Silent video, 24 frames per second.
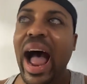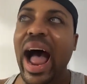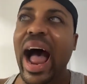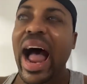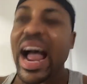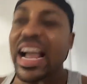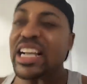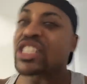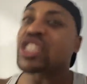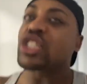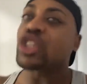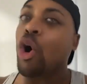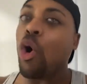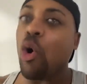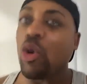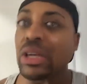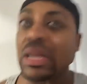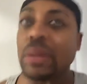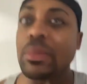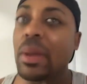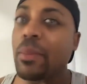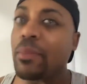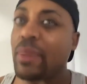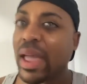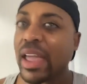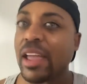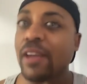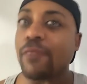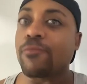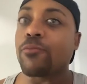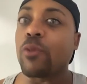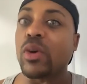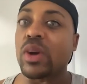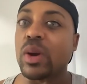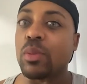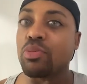I should only be
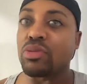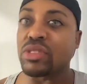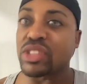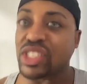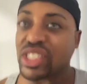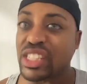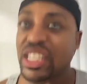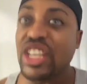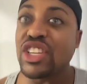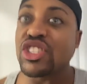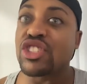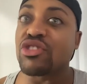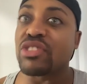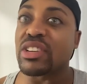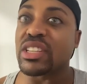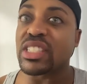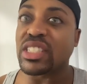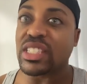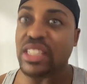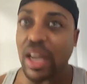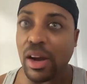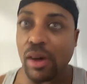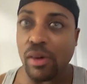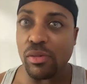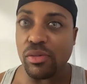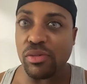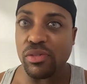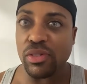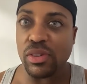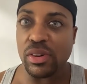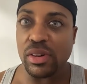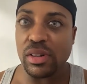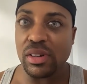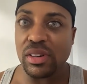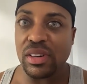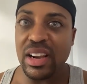paying for the procedure itself.
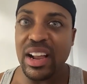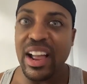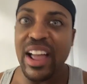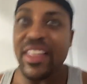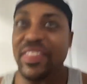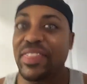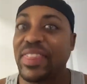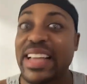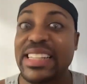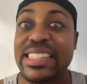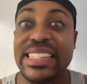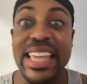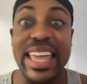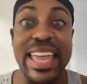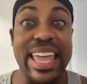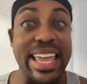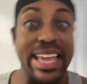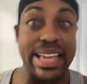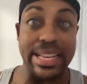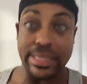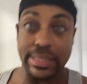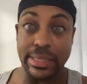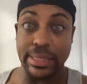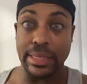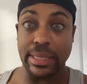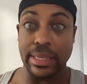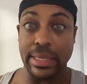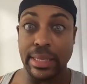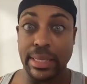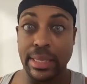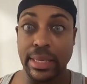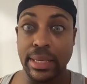That's it.